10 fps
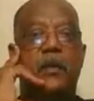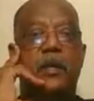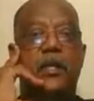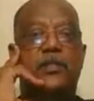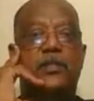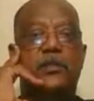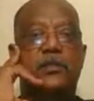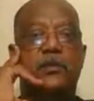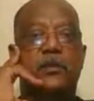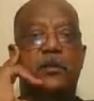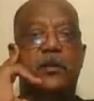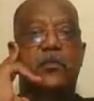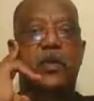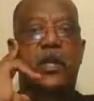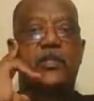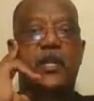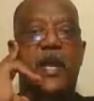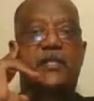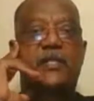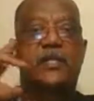Each religion
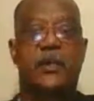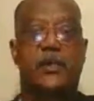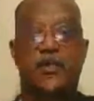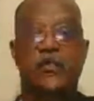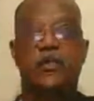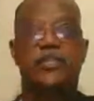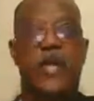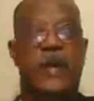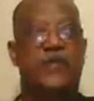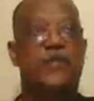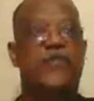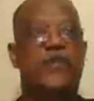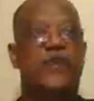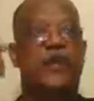has its own Sabbath.